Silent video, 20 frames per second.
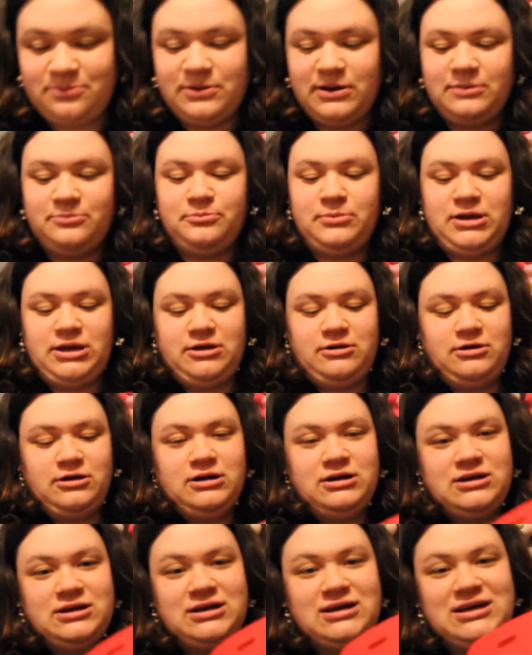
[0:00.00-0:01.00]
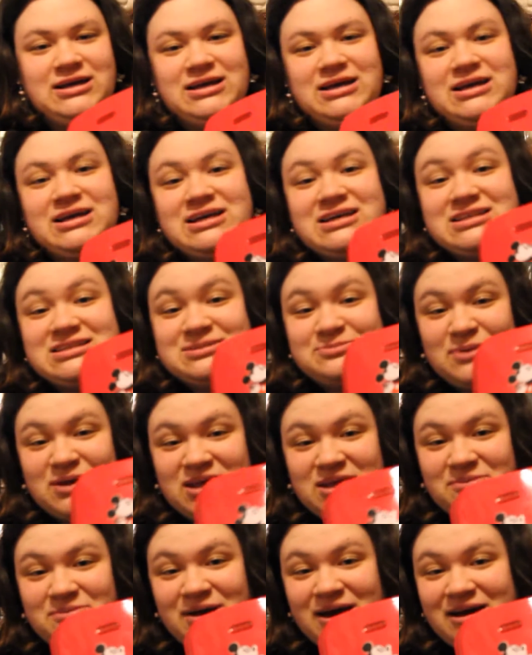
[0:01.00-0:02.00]
pop maker. It's
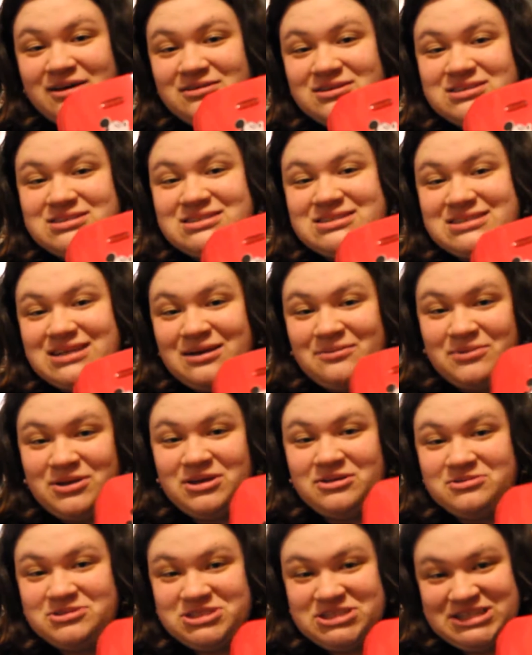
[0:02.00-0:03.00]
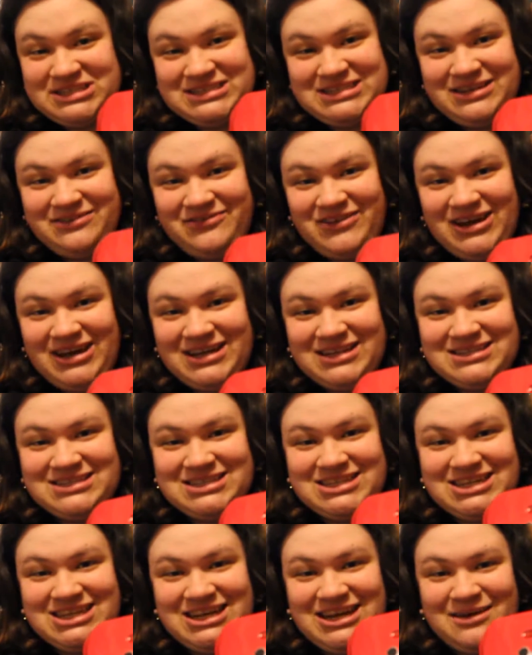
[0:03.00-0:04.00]
Mickey Mouse. I'm a huge Disney fan.
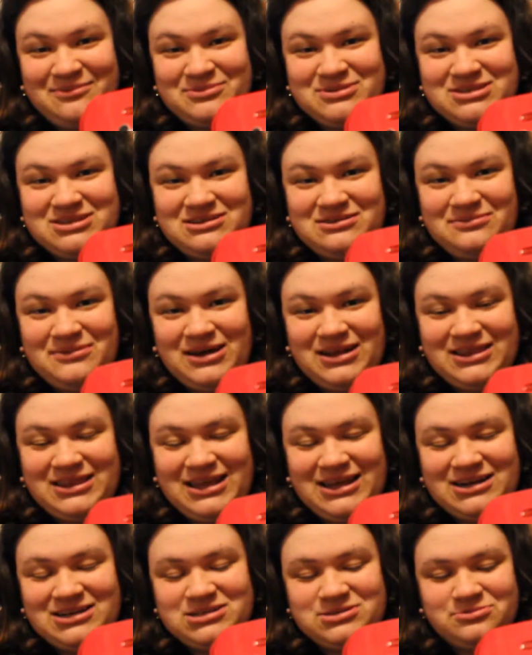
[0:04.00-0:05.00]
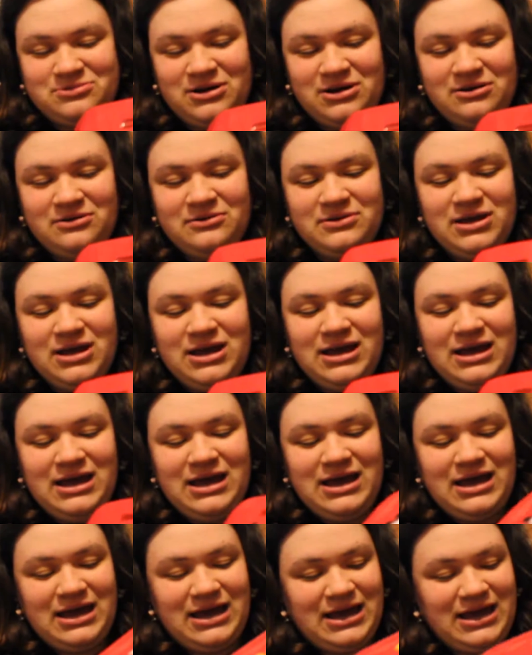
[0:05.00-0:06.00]
Did an episode about that as well.
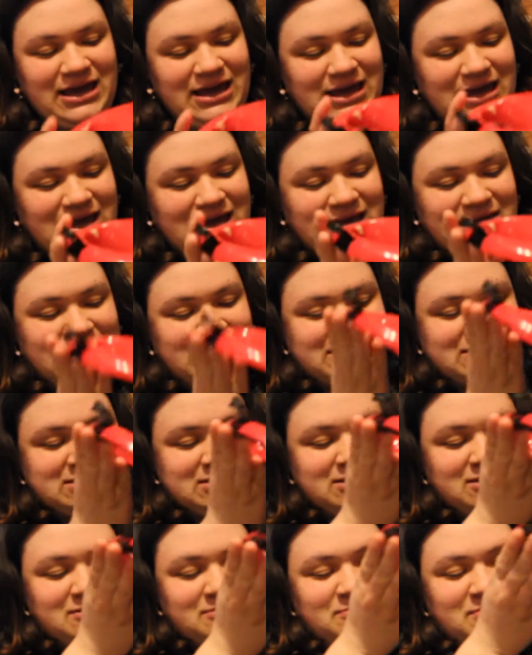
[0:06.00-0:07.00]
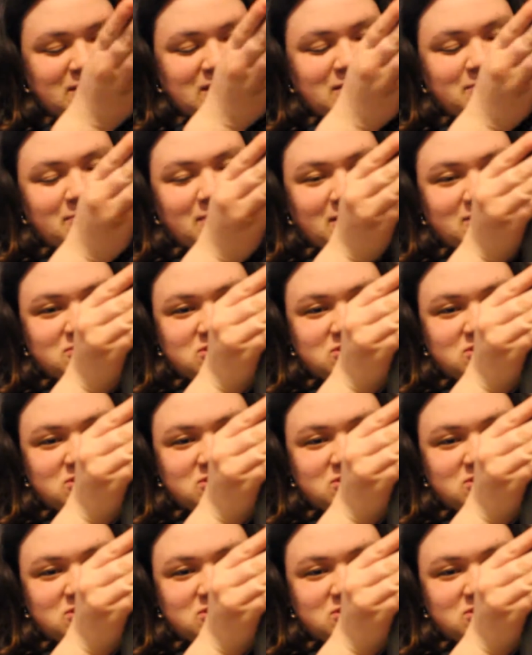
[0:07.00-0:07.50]
And they're Mickey Mouse